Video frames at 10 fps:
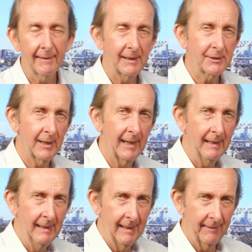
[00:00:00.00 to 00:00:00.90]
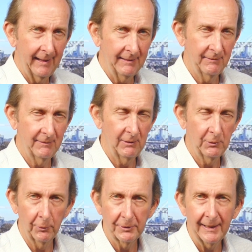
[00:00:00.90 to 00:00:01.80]
They say they didn't
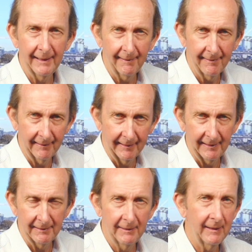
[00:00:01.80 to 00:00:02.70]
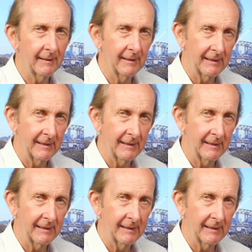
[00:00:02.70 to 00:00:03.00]
endorse anything that he did,